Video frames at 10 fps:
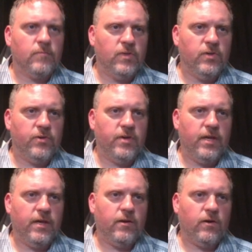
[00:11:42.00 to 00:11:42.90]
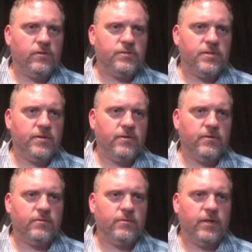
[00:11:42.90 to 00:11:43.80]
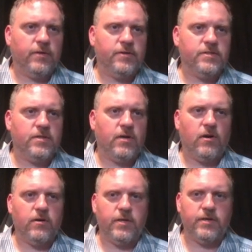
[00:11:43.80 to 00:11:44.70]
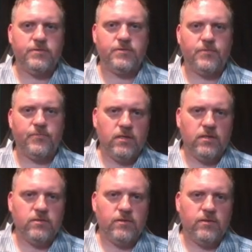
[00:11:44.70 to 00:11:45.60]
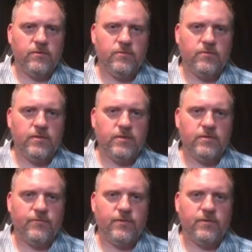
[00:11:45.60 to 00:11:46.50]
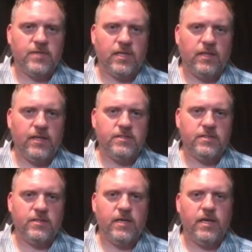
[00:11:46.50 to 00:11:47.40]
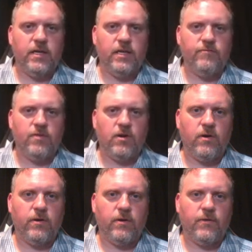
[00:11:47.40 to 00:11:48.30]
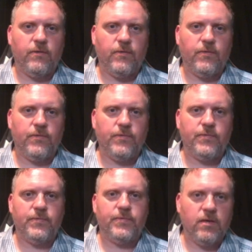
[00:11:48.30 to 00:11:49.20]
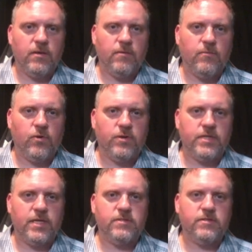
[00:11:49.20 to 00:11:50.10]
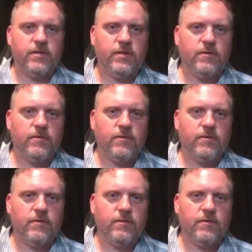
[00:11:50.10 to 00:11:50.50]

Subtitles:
You can also increase the hardness, so it feels like light's hitting even harder, more intensely.